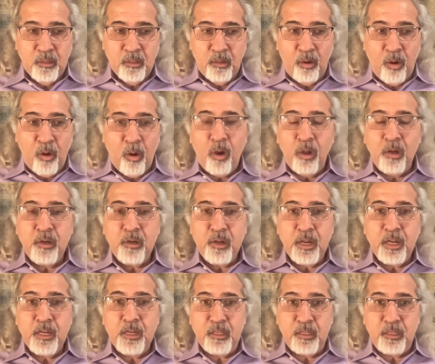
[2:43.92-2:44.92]

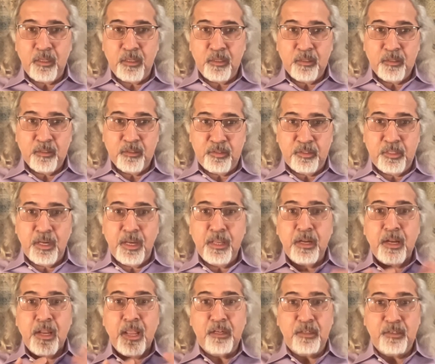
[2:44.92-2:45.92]
already
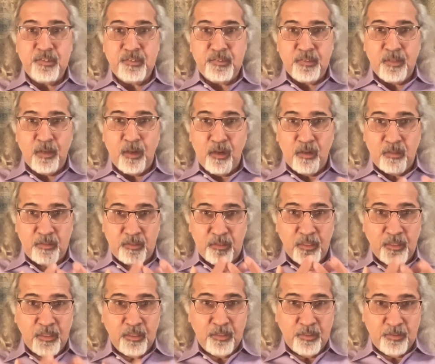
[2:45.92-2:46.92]
directs our
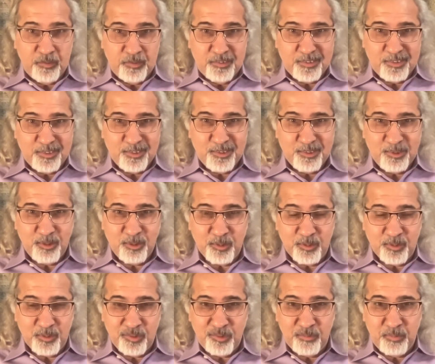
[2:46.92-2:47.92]
gaze, so
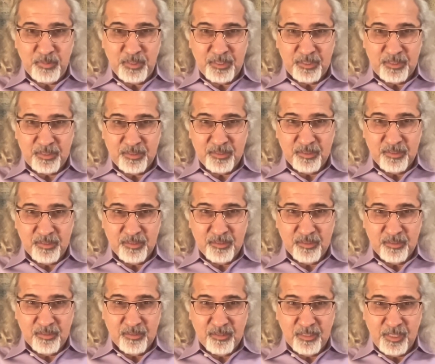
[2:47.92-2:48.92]
to speak,
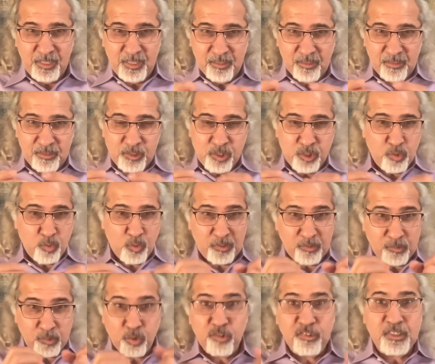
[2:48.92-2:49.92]
to,
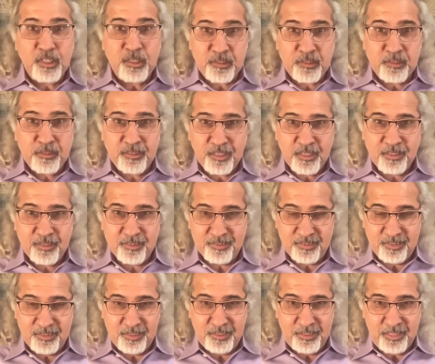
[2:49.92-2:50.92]
to certain things
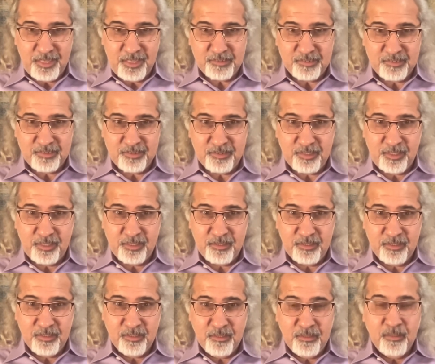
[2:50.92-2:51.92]
in a text, right?
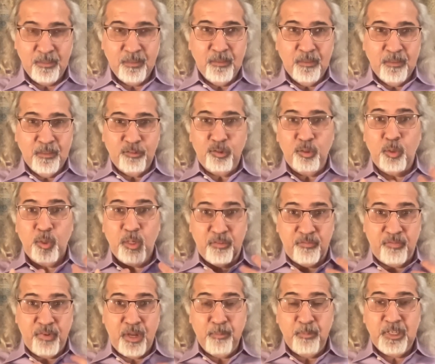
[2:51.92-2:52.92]
So if
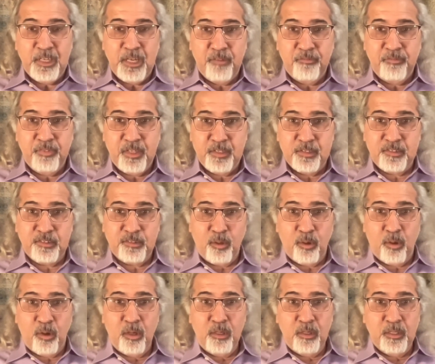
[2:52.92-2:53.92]
I'm a leftist
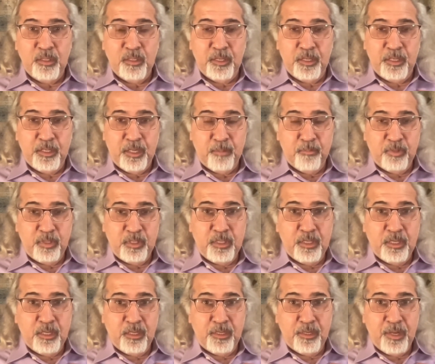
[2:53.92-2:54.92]
scholar and I'm
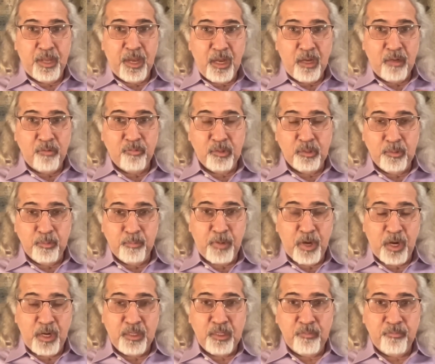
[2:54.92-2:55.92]
reading a novel,
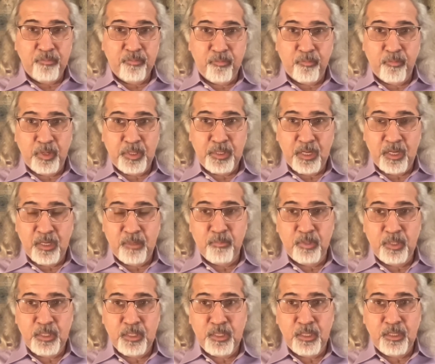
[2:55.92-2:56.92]
part of what I'm
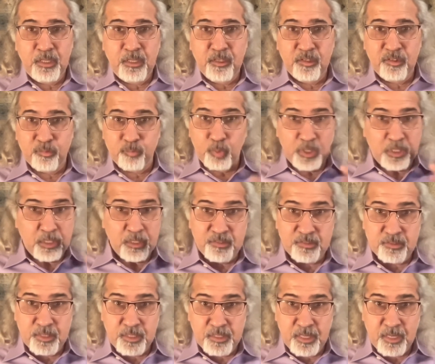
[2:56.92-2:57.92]
reading is what is
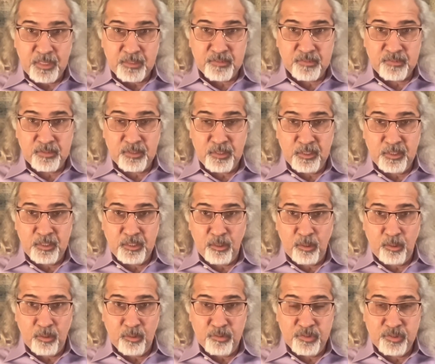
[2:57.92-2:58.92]
the text
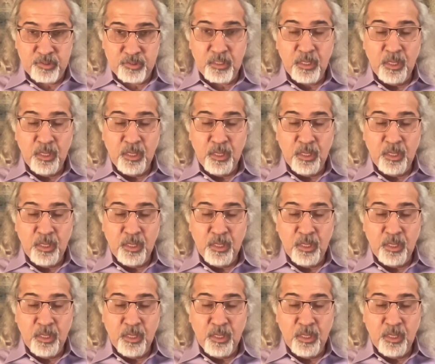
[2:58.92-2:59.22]
ideology,